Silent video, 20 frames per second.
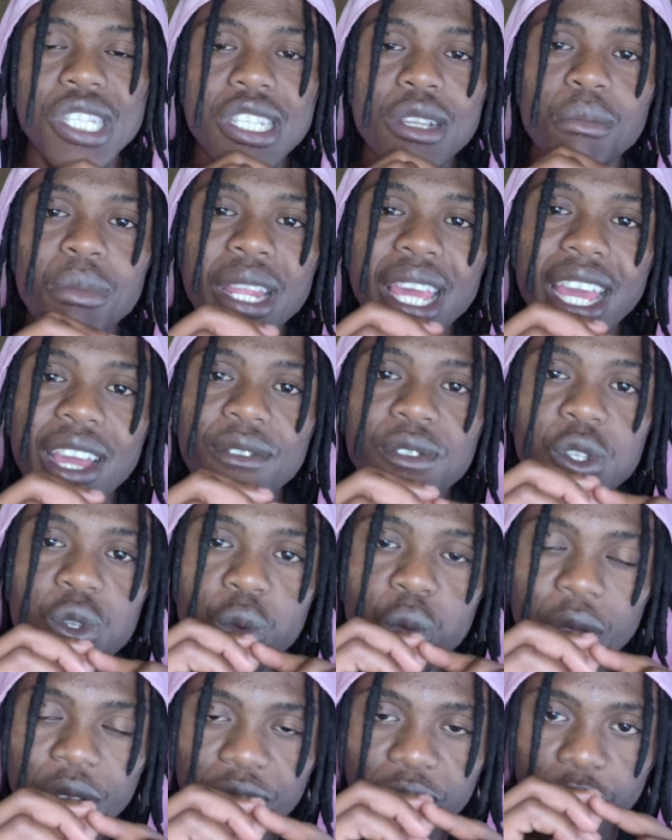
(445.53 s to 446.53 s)
and your
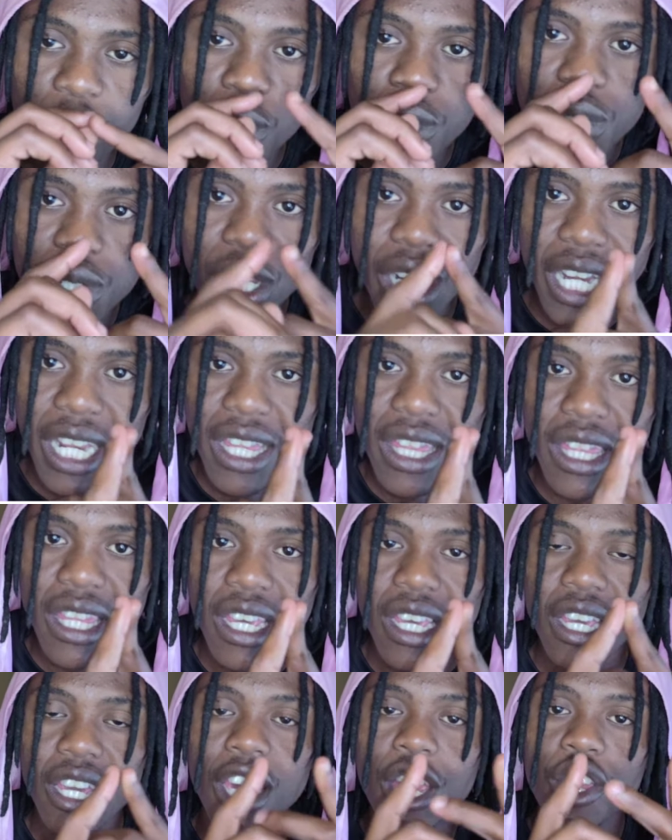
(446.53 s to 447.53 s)
weaknesses, wait for
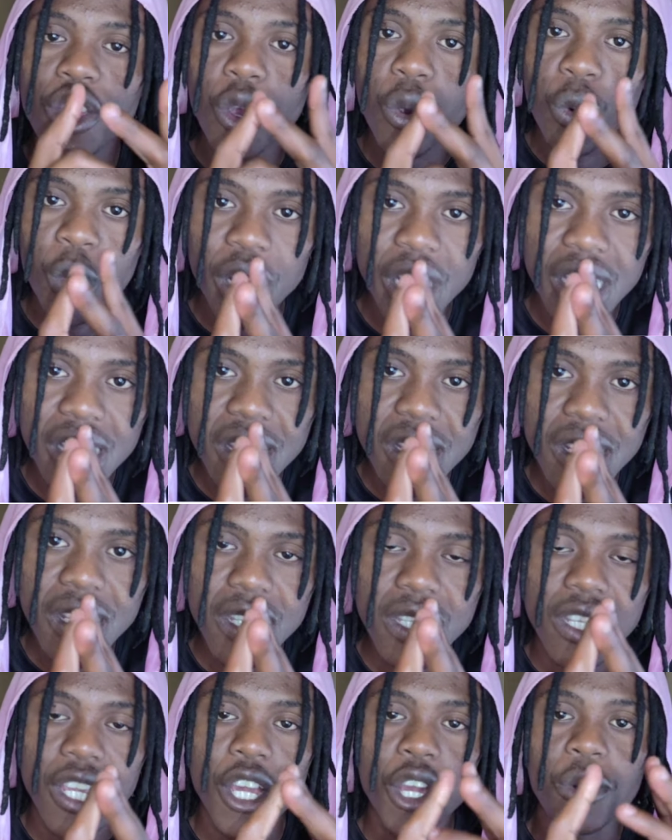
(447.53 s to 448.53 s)
price action to
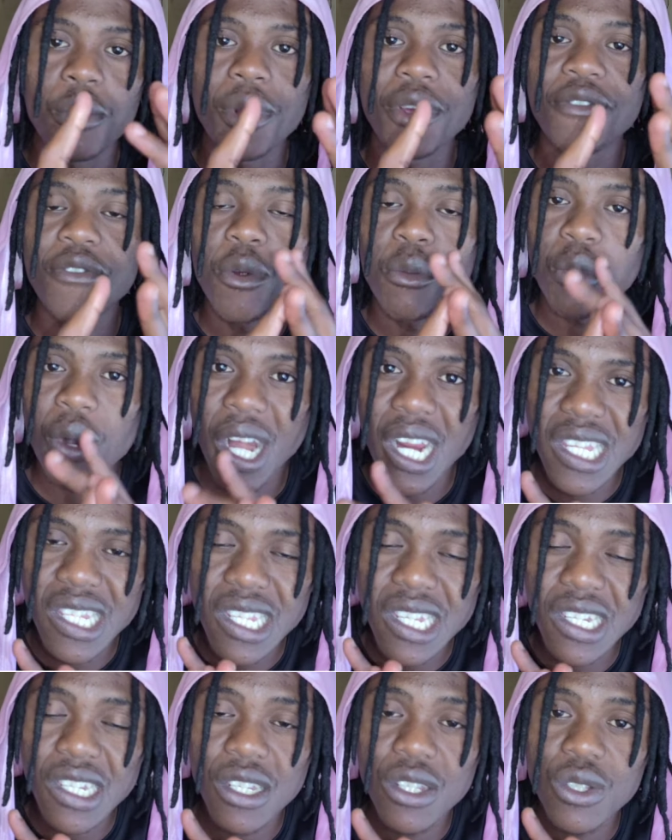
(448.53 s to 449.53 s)
confirm, wait for
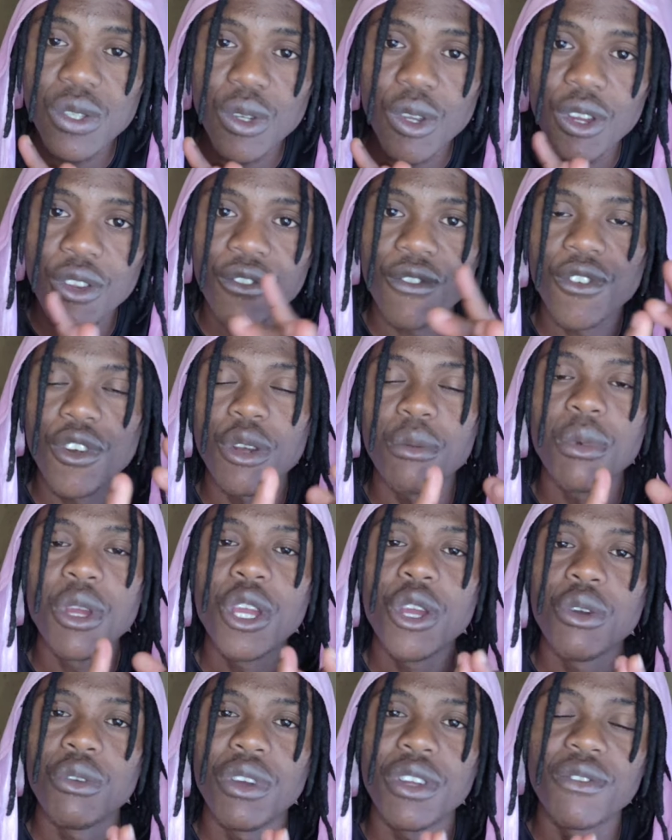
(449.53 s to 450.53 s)
candlesticks to confirm,
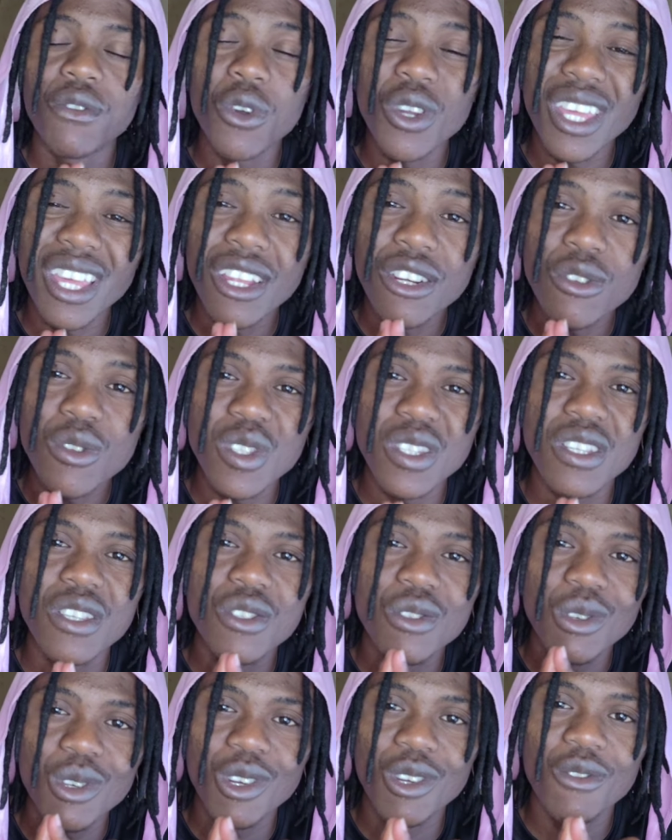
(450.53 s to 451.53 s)
and wait for your trading
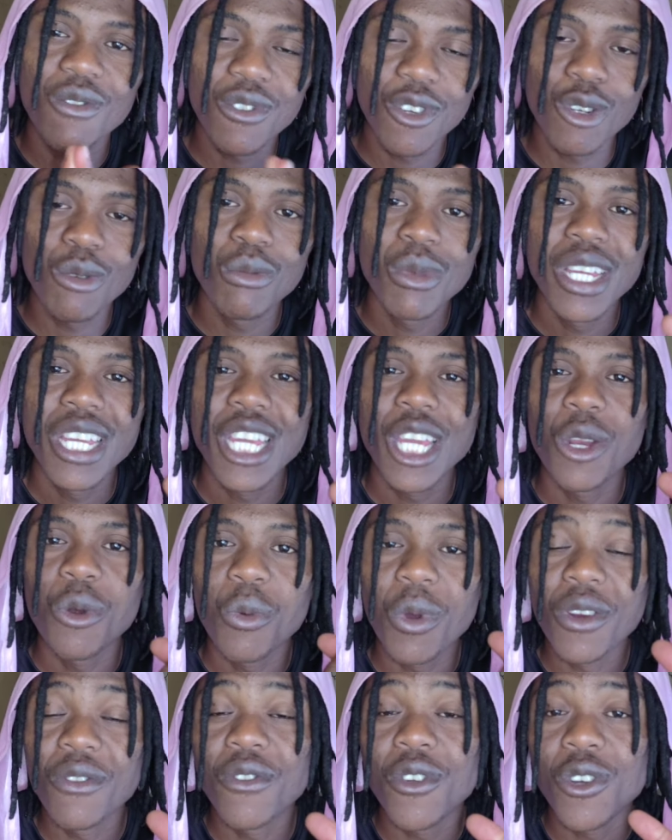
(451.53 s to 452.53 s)
sessions to also
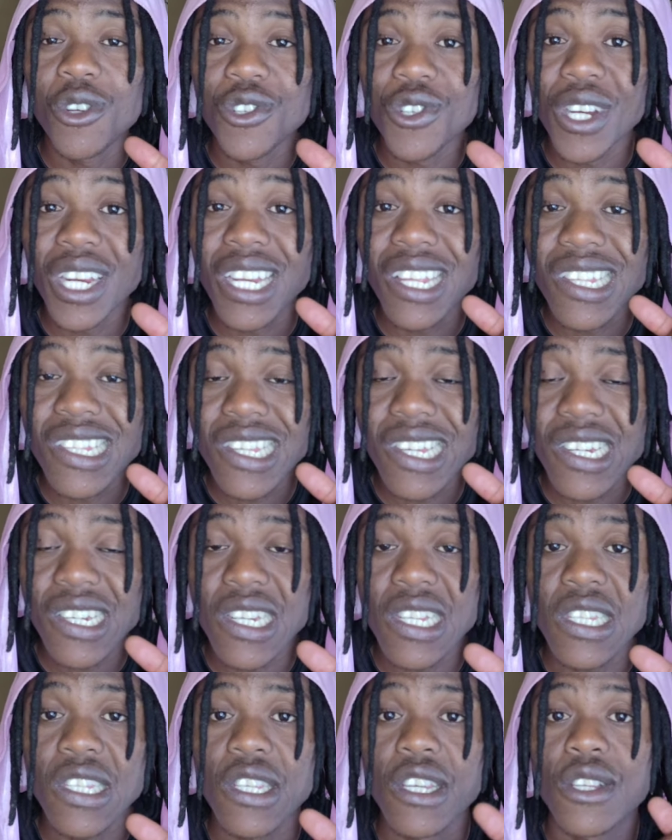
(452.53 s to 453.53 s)
confirm. You
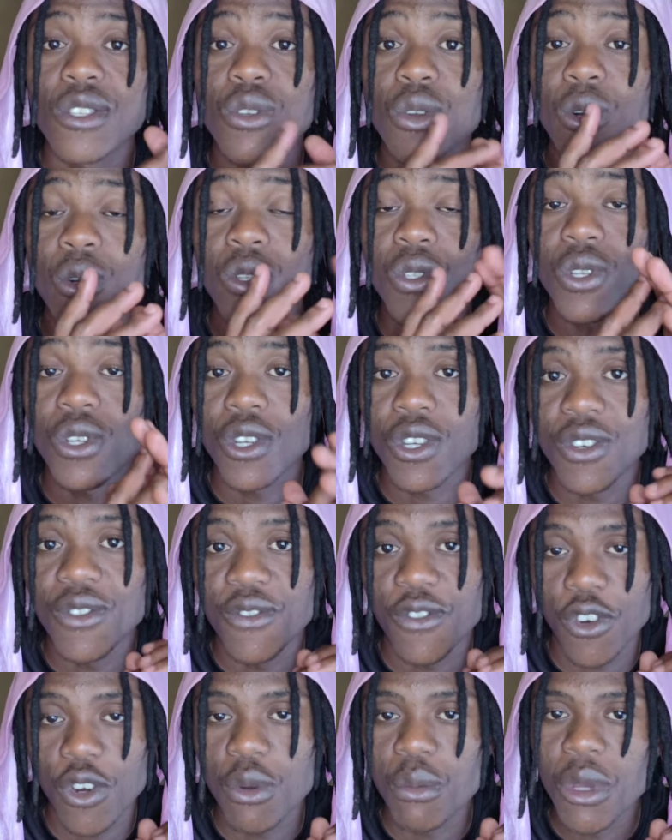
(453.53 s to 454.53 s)
guys get that. But
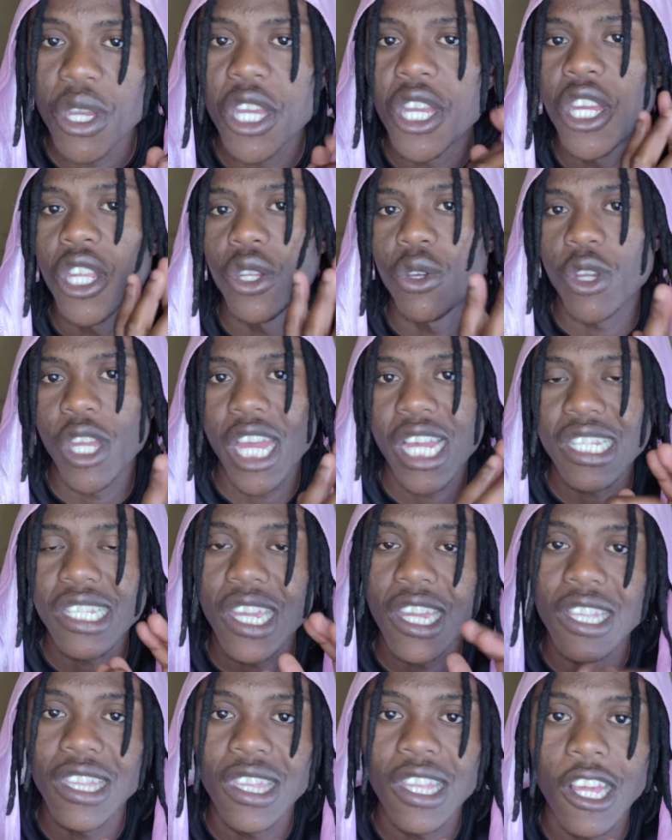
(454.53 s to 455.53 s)
without further ado,
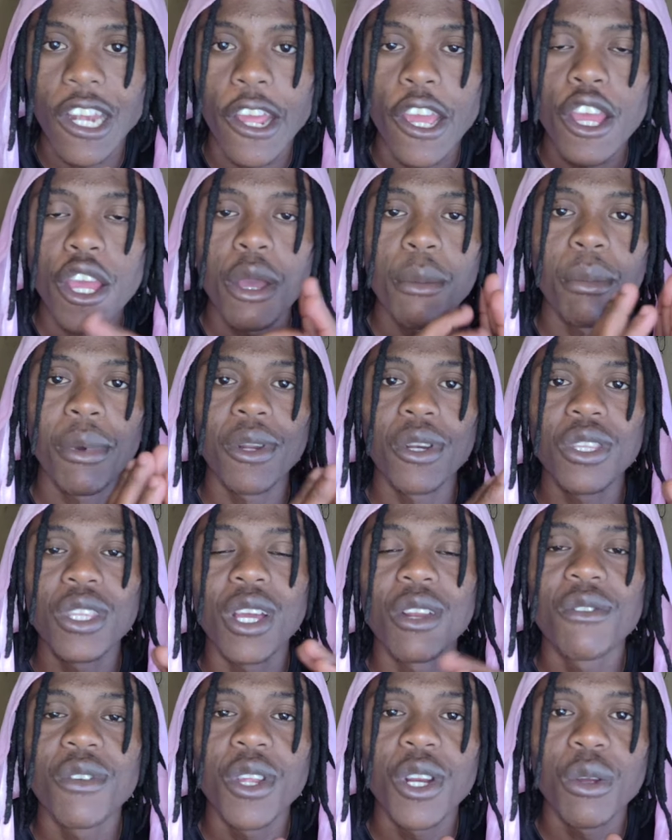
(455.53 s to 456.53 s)
I hope you stay
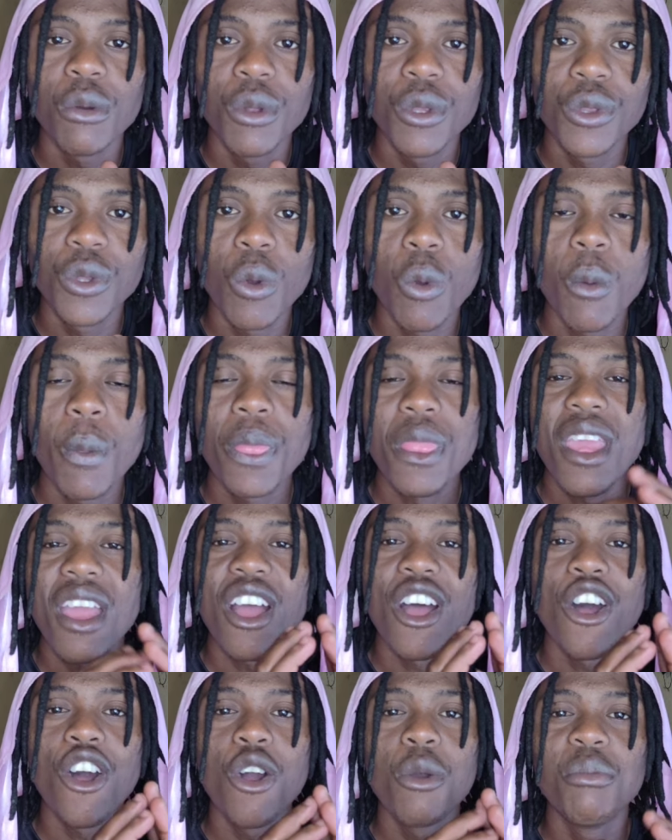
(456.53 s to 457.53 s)
blessed by the
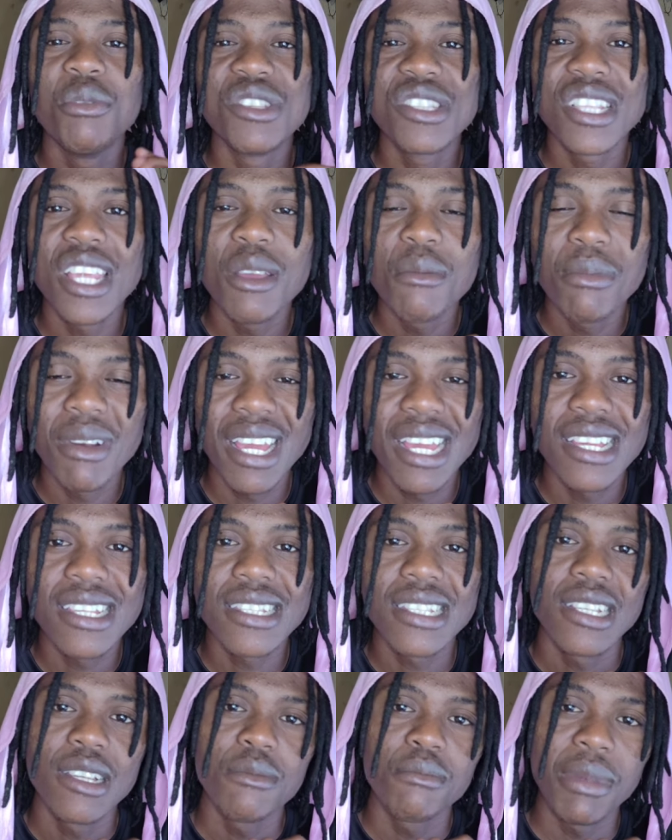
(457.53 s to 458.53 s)
best, and I'm gonna catch you
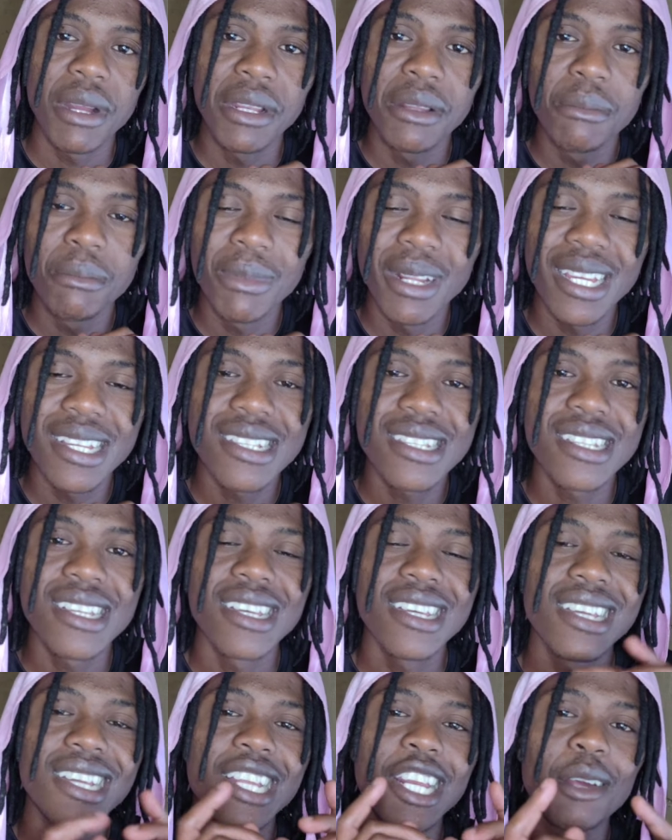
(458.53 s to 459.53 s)
guys on the
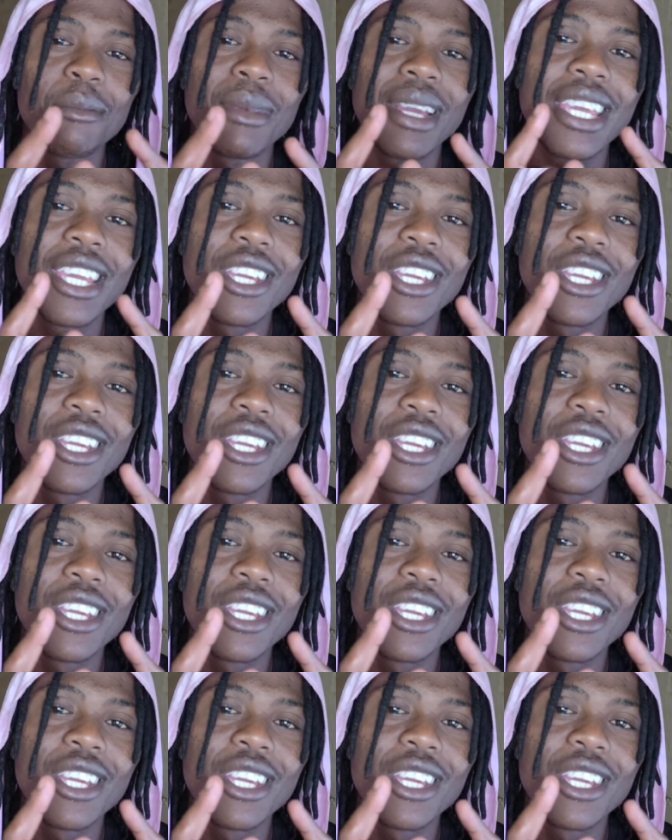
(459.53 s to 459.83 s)
next one.